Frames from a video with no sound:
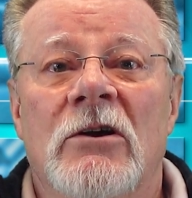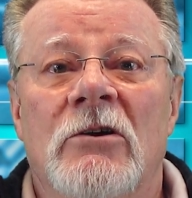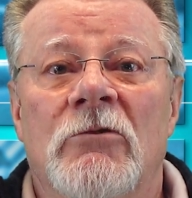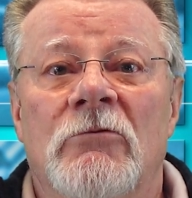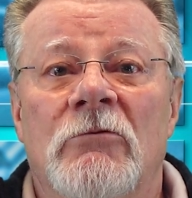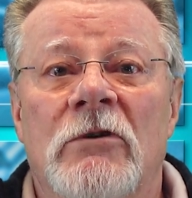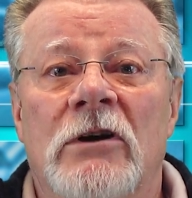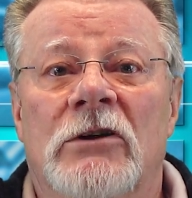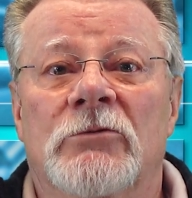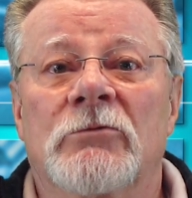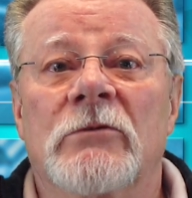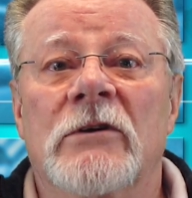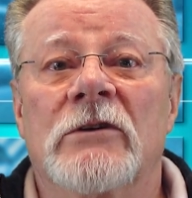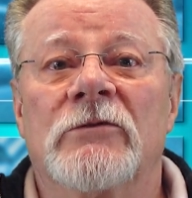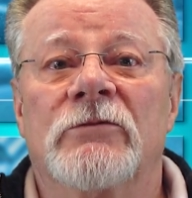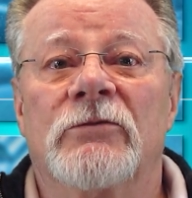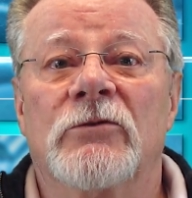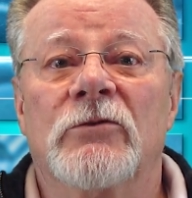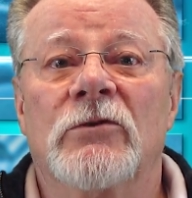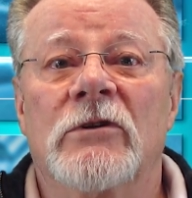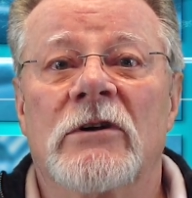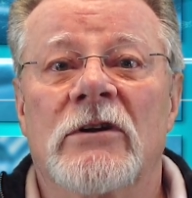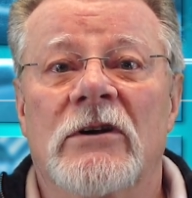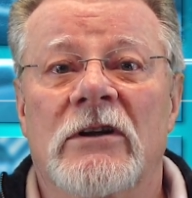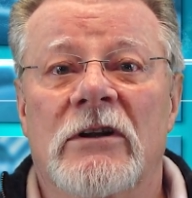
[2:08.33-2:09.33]
which will
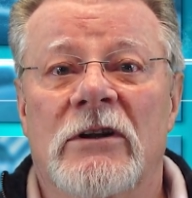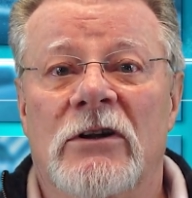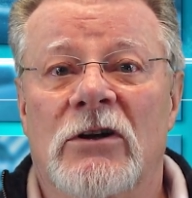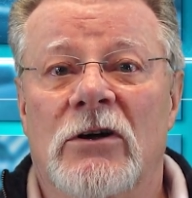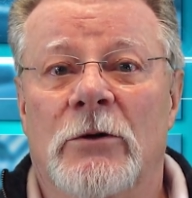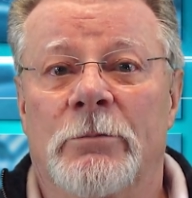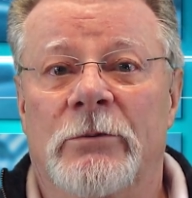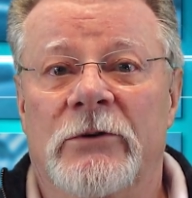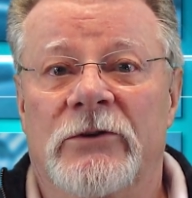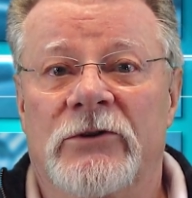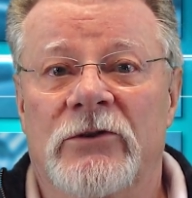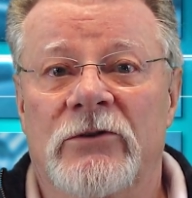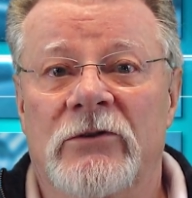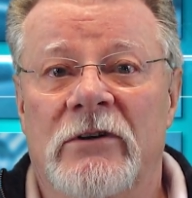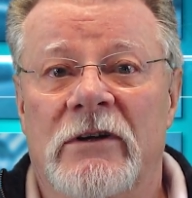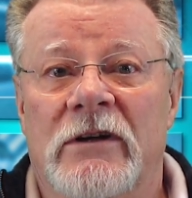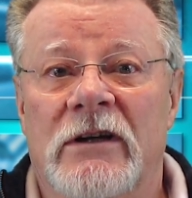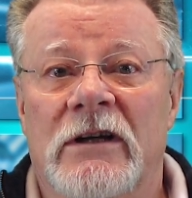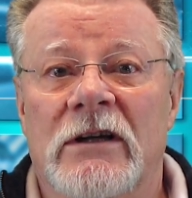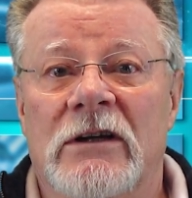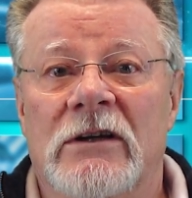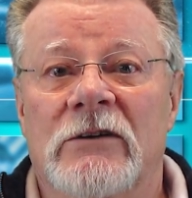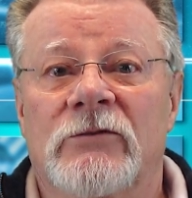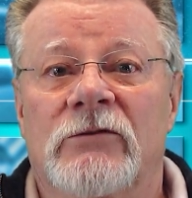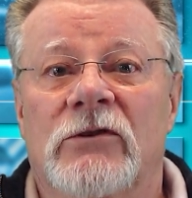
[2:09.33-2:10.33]
afford her the
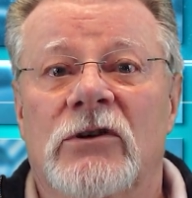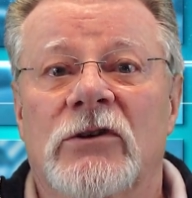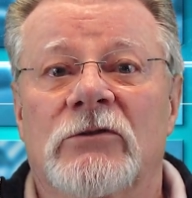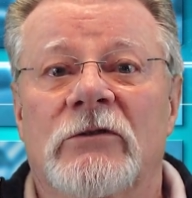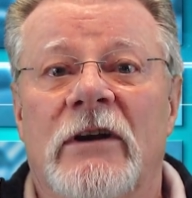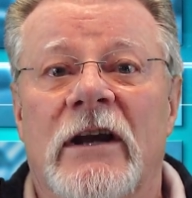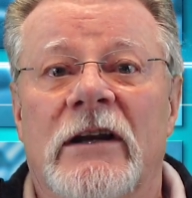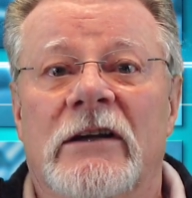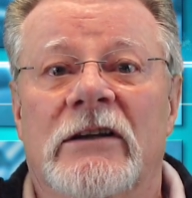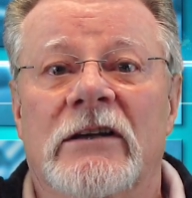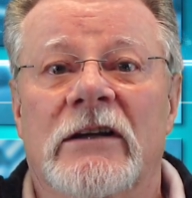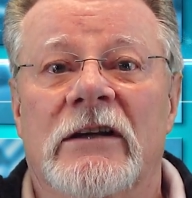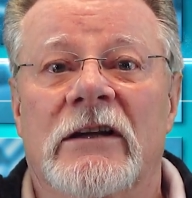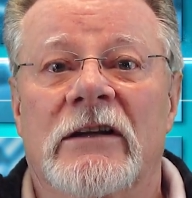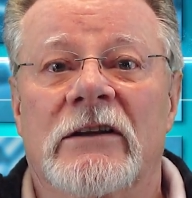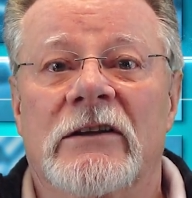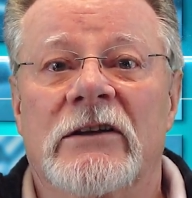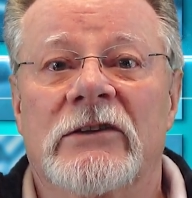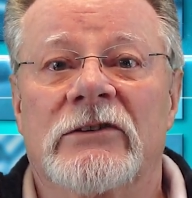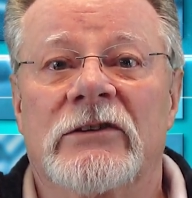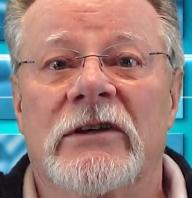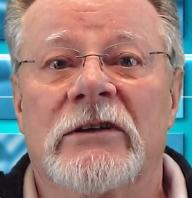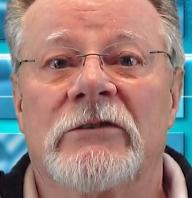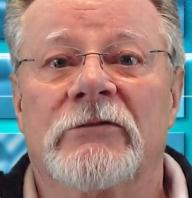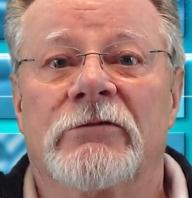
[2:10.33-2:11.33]
opportunity of correcting
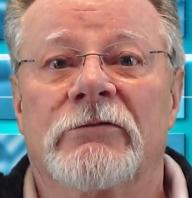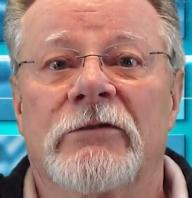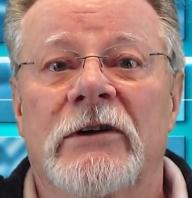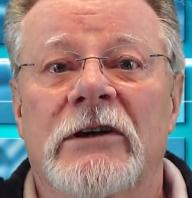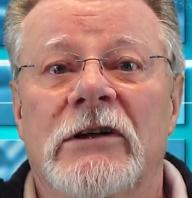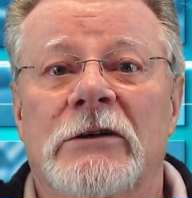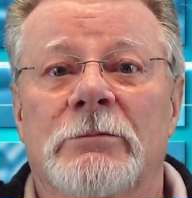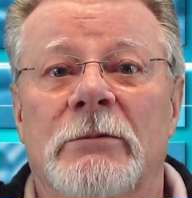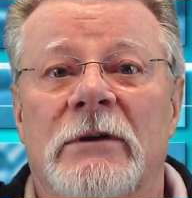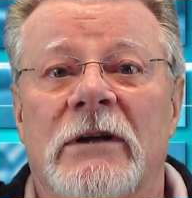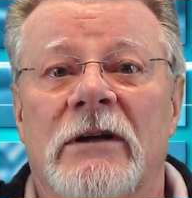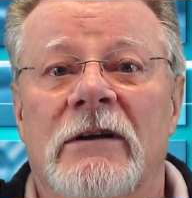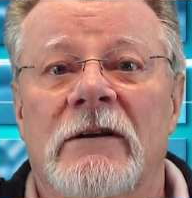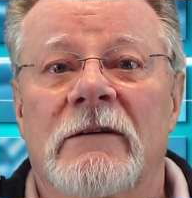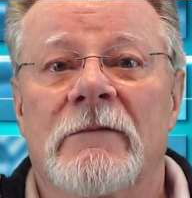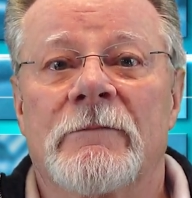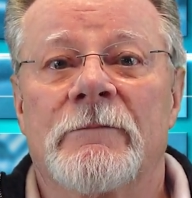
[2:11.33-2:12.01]
this infringement.